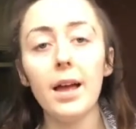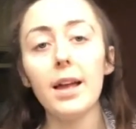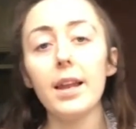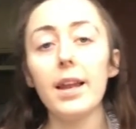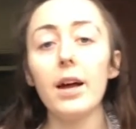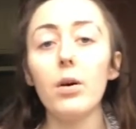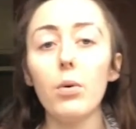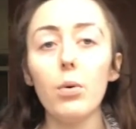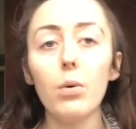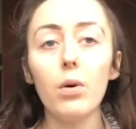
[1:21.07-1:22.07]
Now,
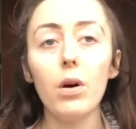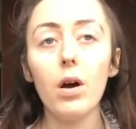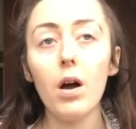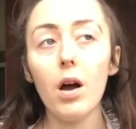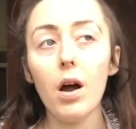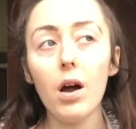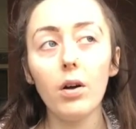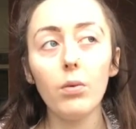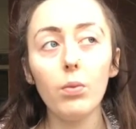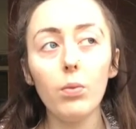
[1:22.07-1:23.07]

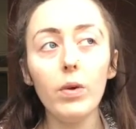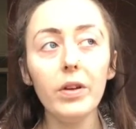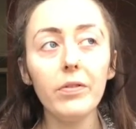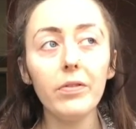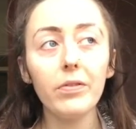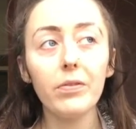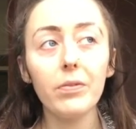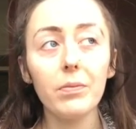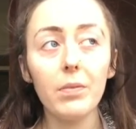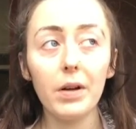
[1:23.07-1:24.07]
with
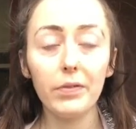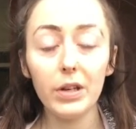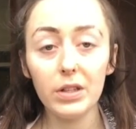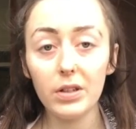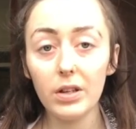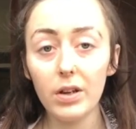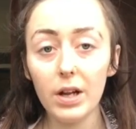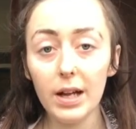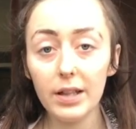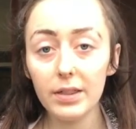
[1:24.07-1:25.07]
my first son I
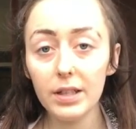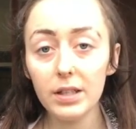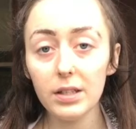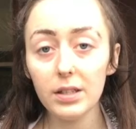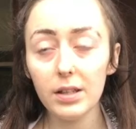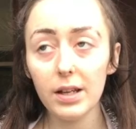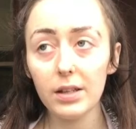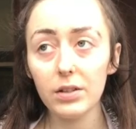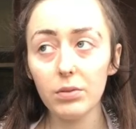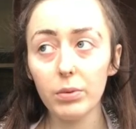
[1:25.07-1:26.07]
had this,
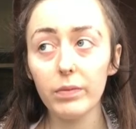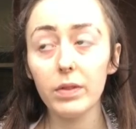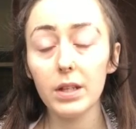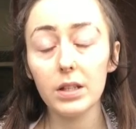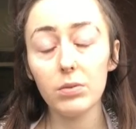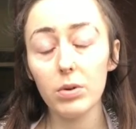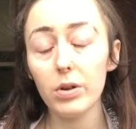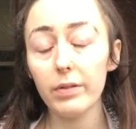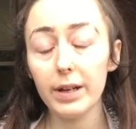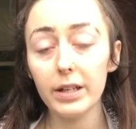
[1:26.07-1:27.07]
and with this one
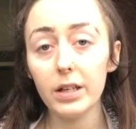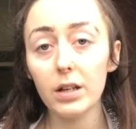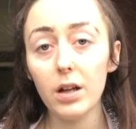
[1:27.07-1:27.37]
I've had it.